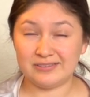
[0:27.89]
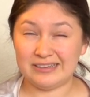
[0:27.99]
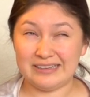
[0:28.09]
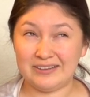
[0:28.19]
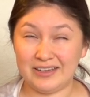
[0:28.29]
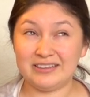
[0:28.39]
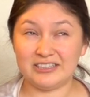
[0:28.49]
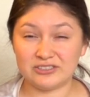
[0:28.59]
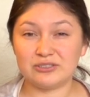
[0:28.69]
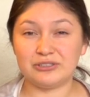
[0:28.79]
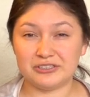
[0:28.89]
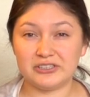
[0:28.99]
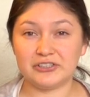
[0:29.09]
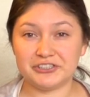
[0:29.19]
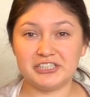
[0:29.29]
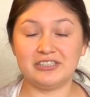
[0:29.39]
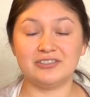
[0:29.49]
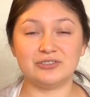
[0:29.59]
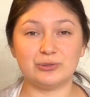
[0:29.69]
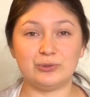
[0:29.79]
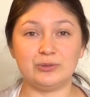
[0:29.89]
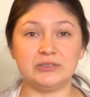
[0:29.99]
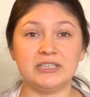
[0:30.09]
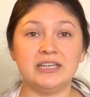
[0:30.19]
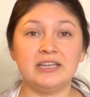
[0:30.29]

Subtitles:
I think I was 13 years old.